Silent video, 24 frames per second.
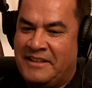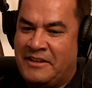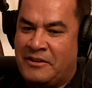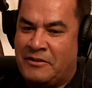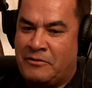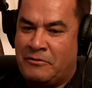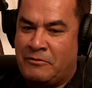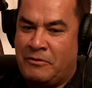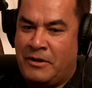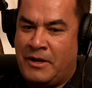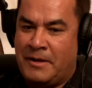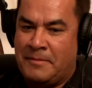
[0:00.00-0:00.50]

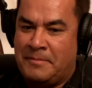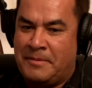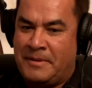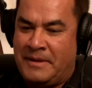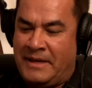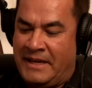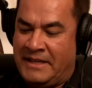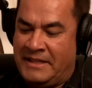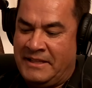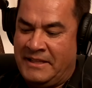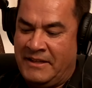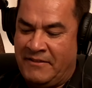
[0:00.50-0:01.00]
grew up,
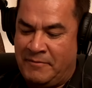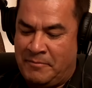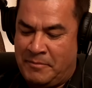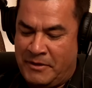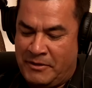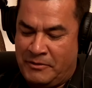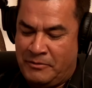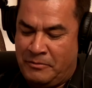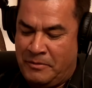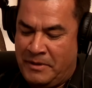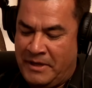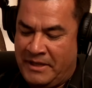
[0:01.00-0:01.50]
I lived
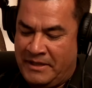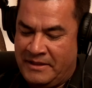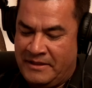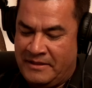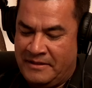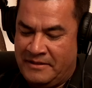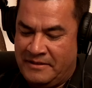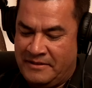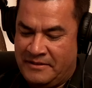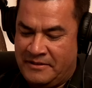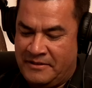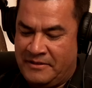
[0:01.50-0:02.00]

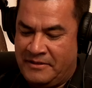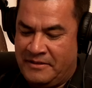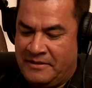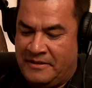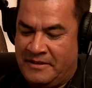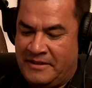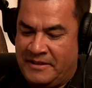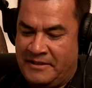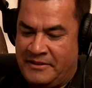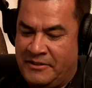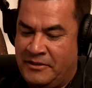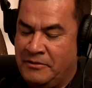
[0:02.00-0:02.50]
between
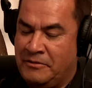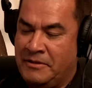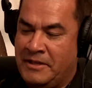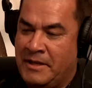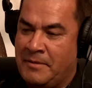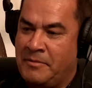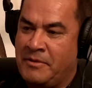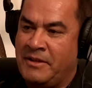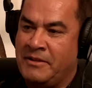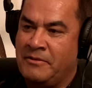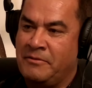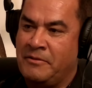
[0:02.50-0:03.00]
the two
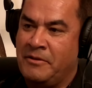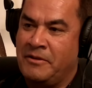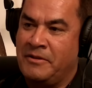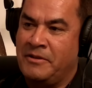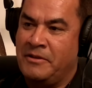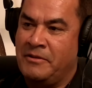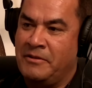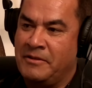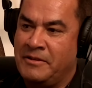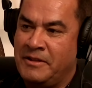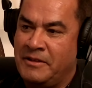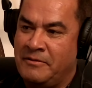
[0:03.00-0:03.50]
dips on the road in
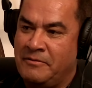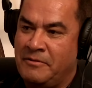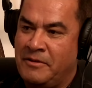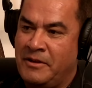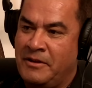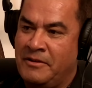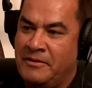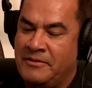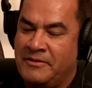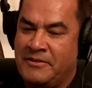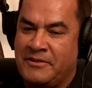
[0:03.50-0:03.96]
Oak Glen Road.